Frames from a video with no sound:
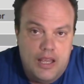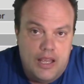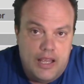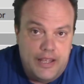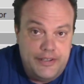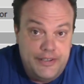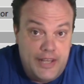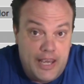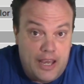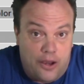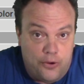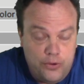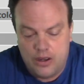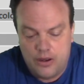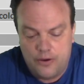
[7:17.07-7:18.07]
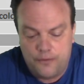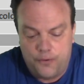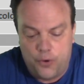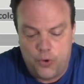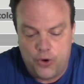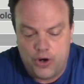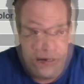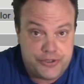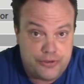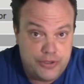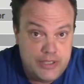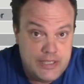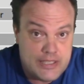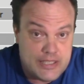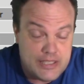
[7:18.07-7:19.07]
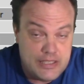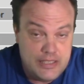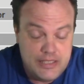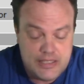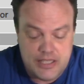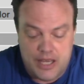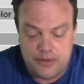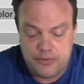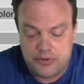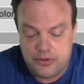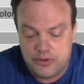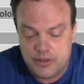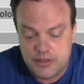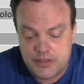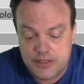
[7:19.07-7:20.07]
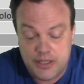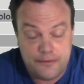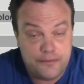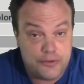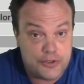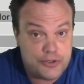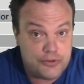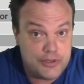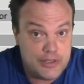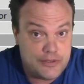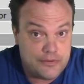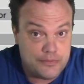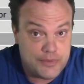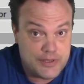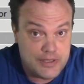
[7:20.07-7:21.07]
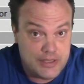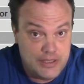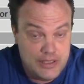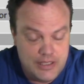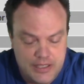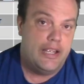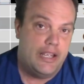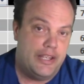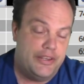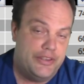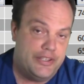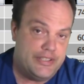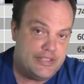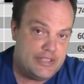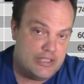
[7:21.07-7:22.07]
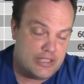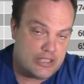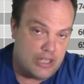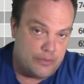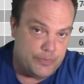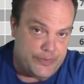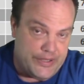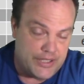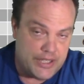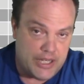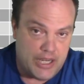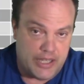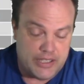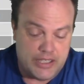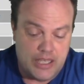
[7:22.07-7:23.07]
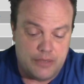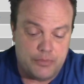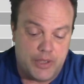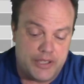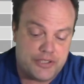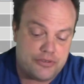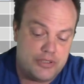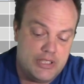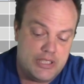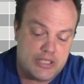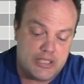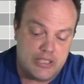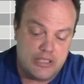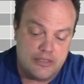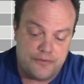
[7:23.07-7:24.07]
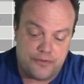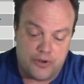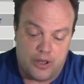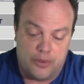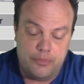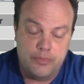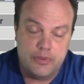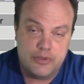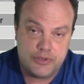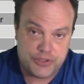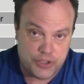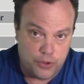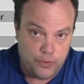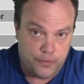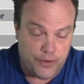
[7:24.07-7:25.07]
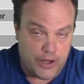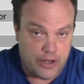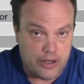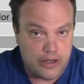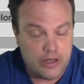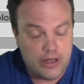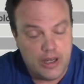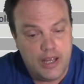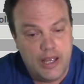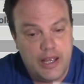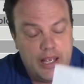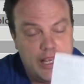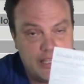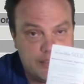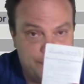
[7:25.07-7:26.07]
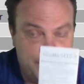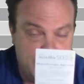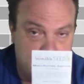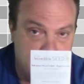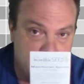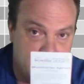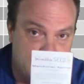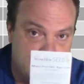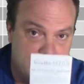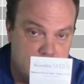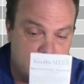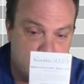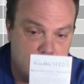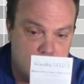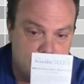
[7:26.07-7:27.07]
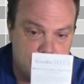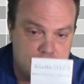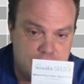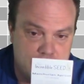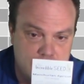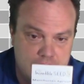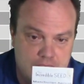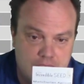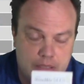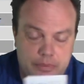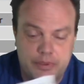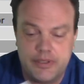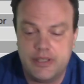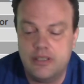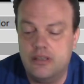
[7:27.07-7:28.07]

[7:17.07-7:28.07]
And now, for tree seeds, I'm growing several trees from seed. And the company that I get my tree seed from, so far, has been the Incredible Seed Company.